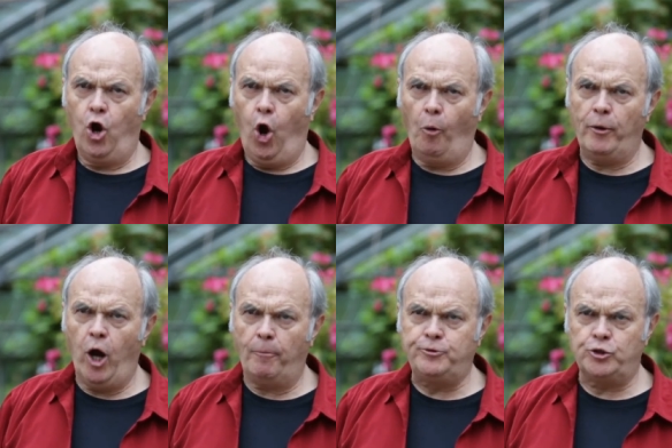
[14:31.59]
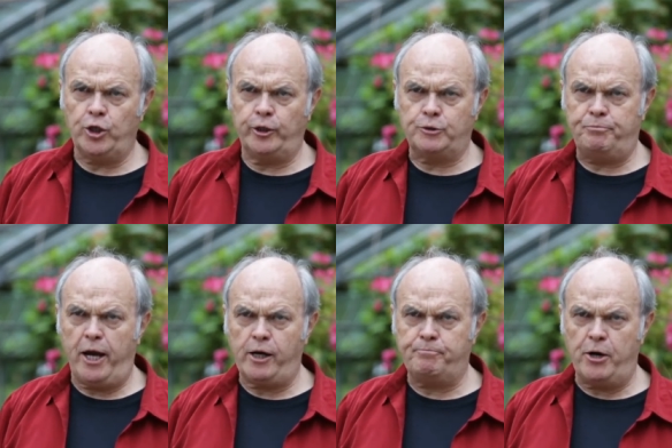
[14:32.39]
Open up, she said. It's
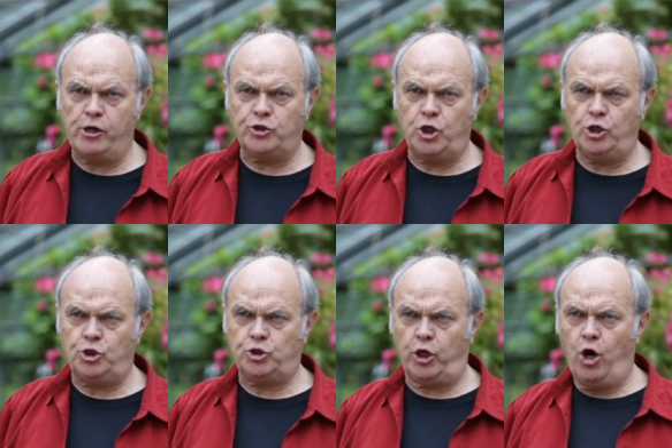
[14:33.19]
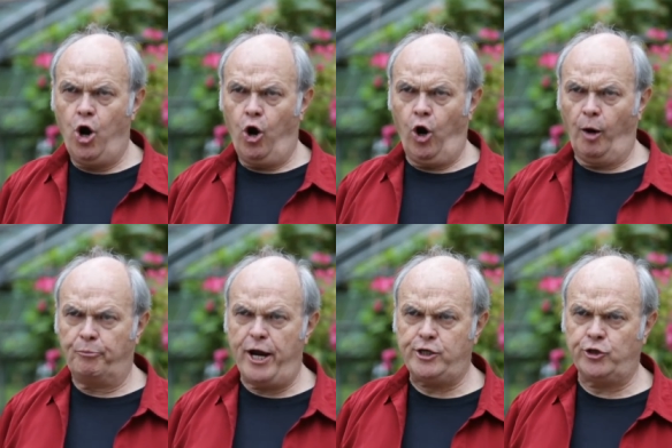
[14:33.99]
Peg Bearskin, she said, or I'll
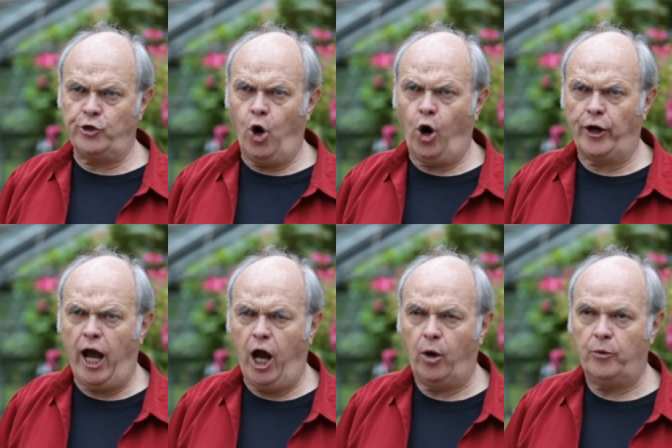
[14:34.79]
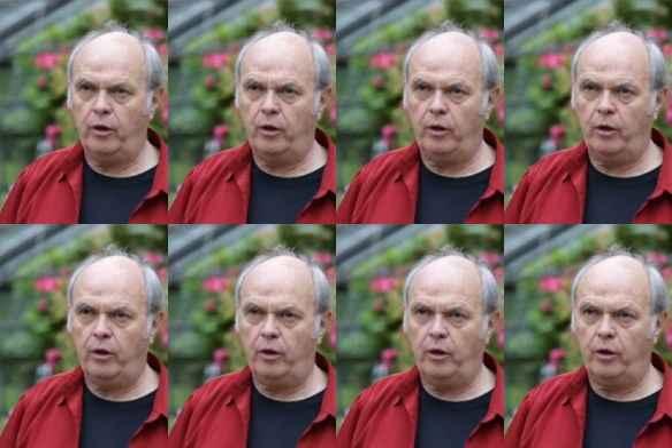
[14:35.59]
break the door down.